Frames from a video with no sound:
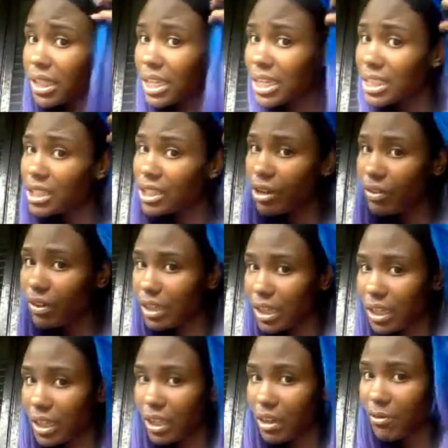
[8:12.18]
It's still really
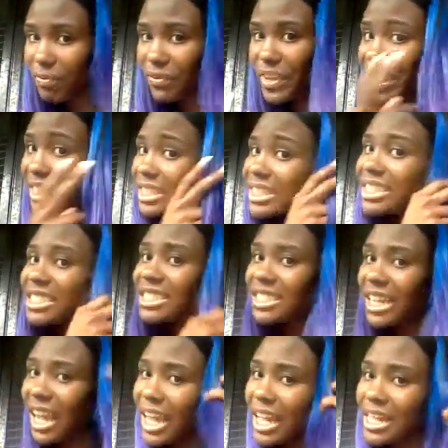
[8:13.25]
good. It just
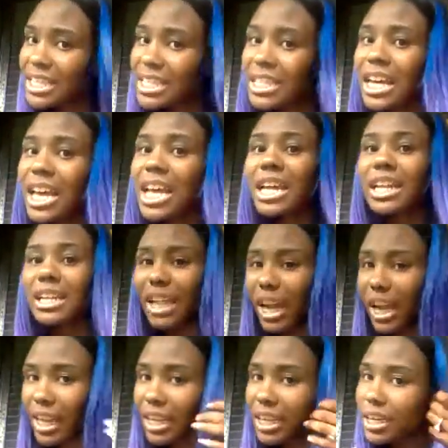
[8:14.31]
sheds
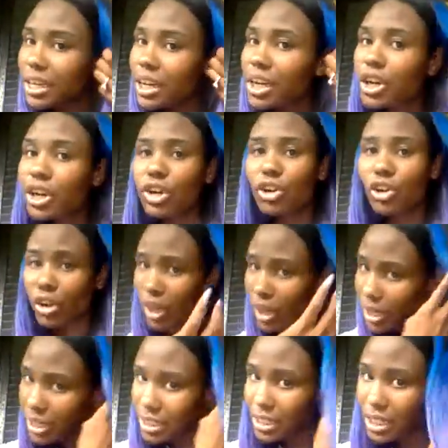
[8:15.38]
like
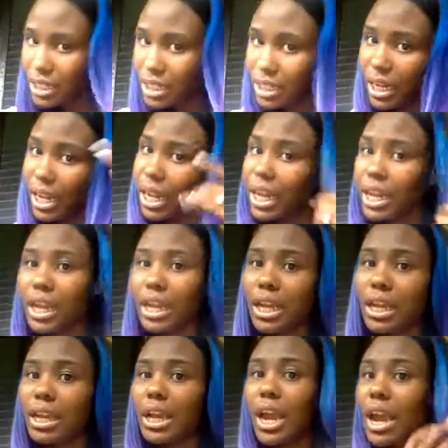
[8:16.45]
crazy. Like
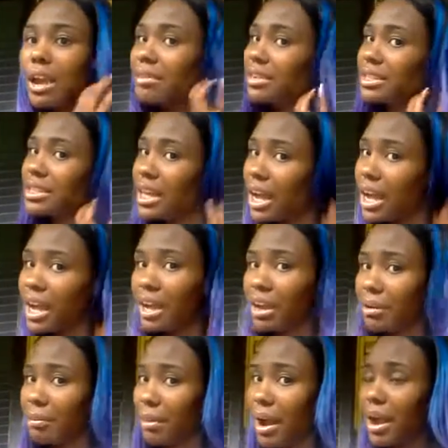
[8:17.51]
every
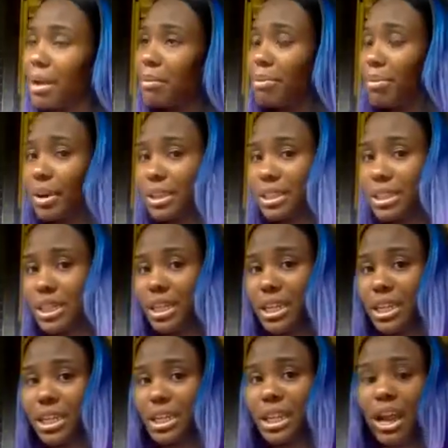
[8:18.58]
time I brush
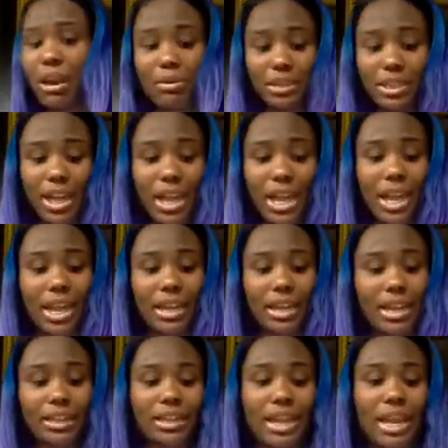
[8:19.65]
it, I wish I had
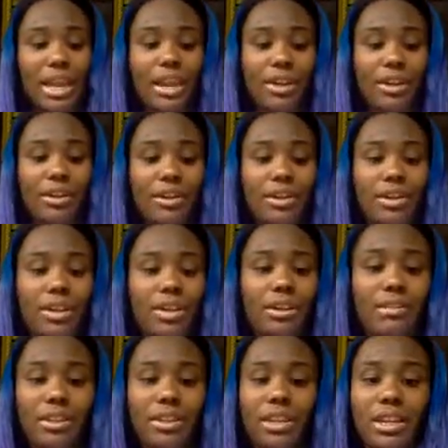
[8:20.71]
like the hair and
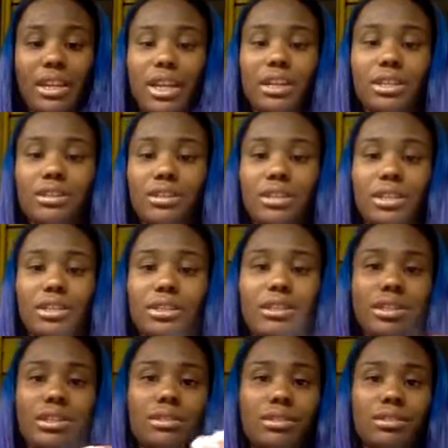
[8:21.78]
everything. Like
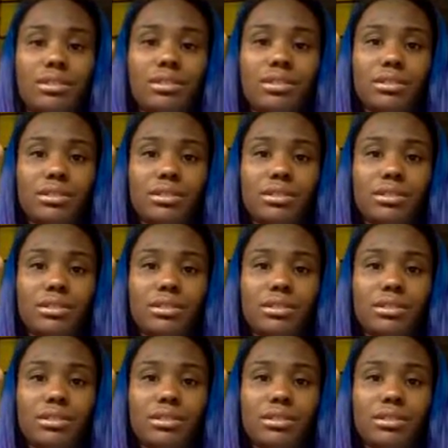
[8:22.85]
there's